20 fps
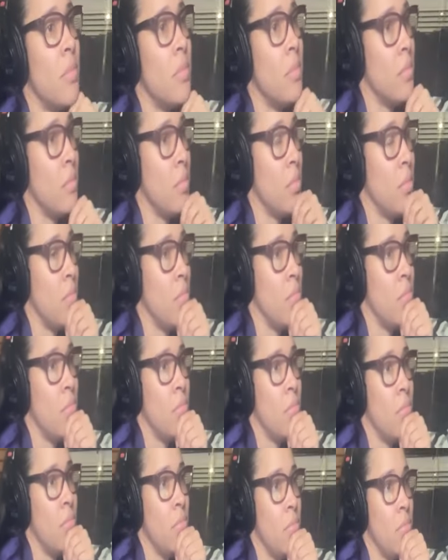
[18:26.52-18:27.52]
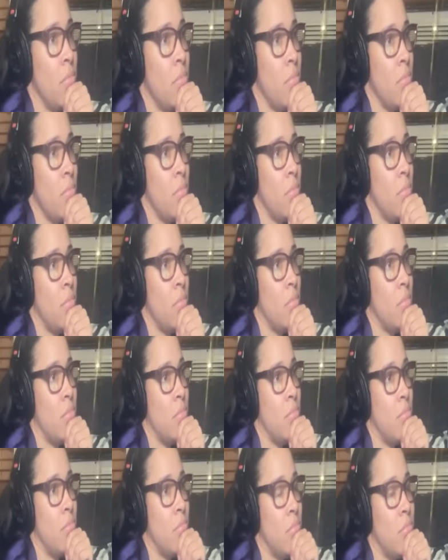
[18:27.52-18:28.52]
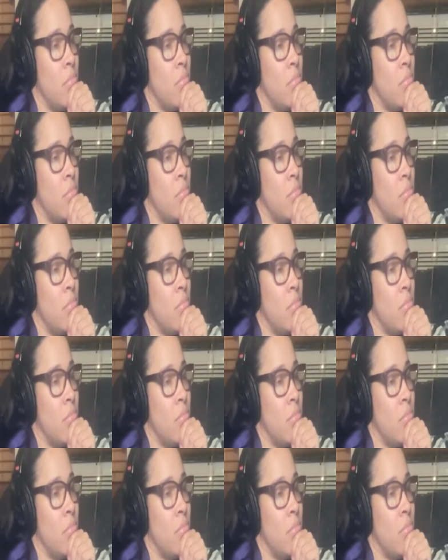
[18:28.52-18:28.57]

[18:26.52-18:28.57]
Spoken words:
[no speech]